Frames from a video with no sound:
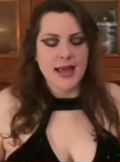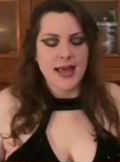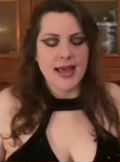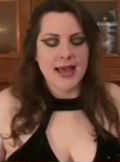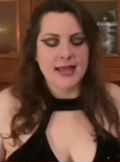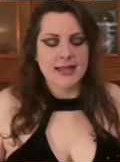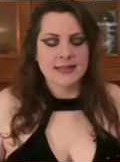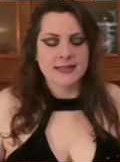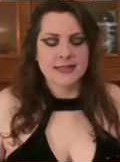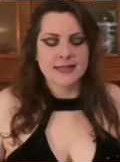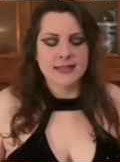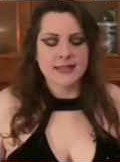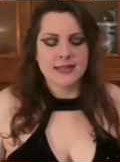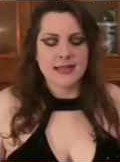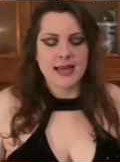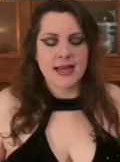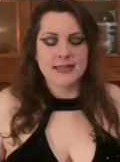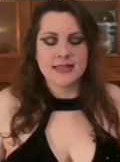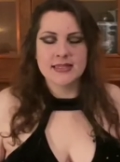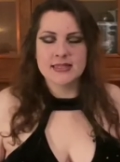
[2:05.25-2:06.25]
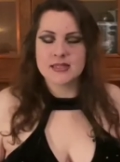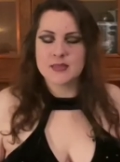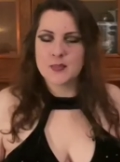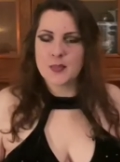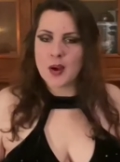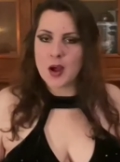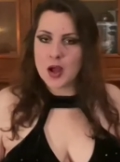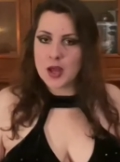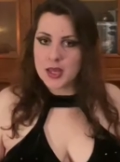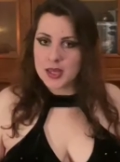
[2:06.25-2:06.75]
And uh, at this
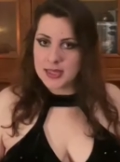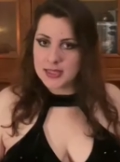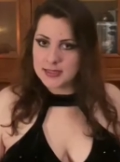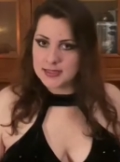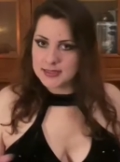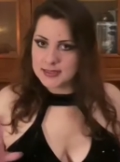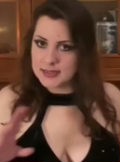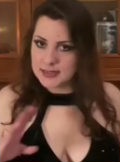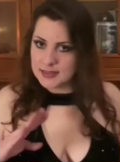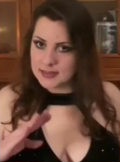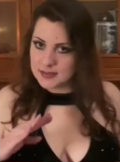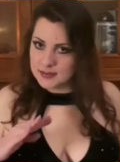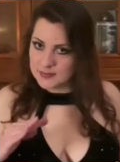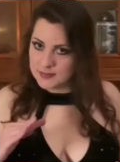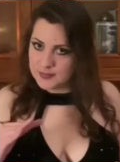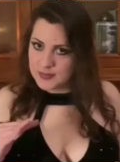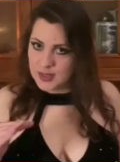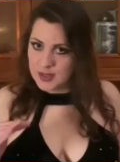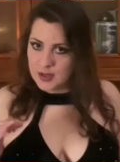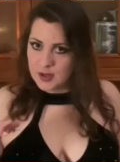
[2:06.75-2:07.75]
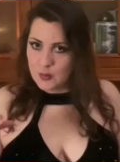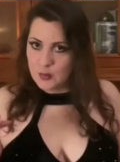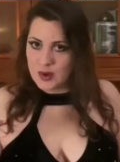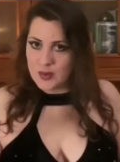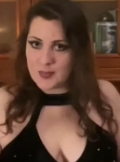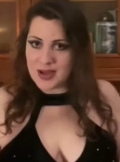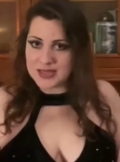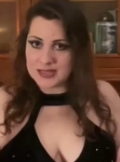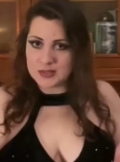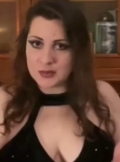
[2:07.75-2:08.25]
point, uh,
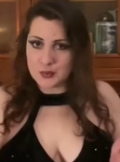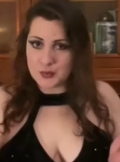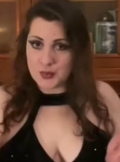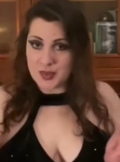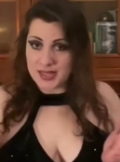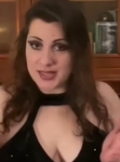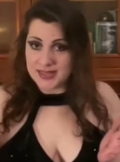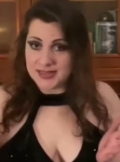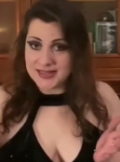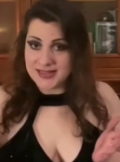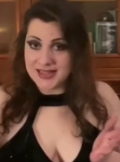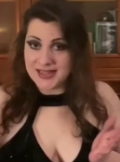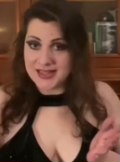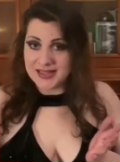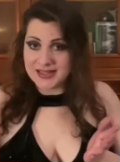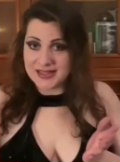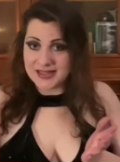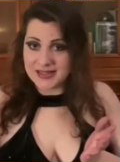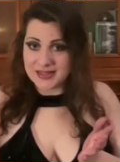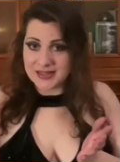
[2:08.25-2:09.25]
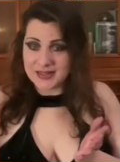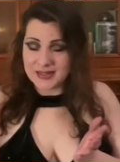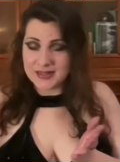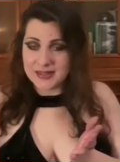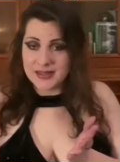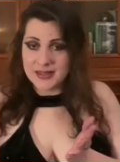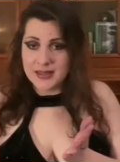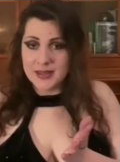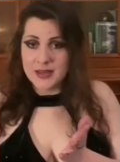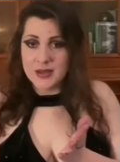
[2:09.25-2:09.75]
we passed winter,